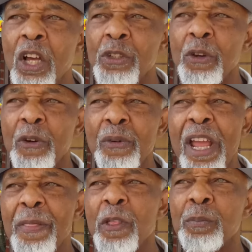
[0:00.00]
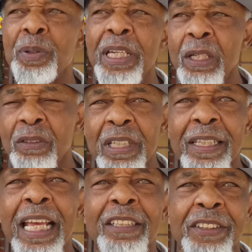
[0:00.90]
to create the pills that
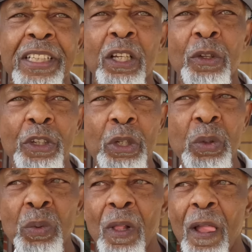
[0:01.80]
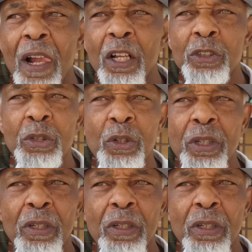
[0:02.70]
they sell you to